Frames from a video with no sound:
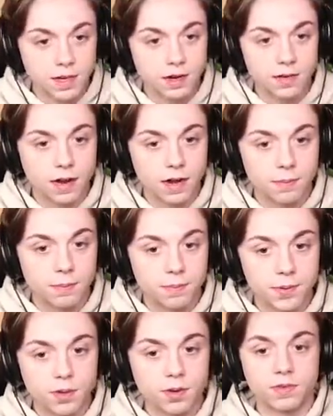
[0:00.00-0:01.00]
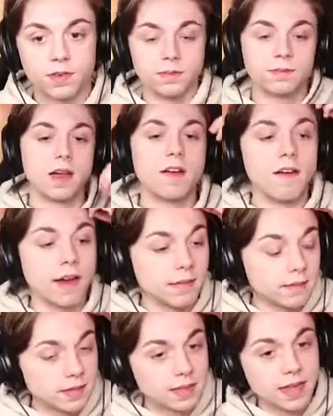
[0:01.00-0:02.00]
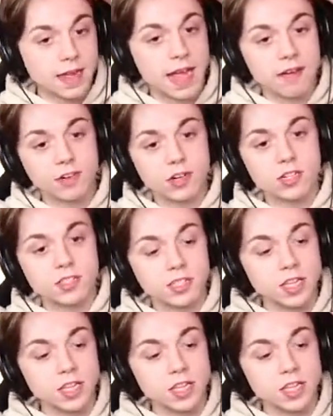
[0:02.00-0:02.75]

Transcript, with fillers: All right, beautiful. All right, have a good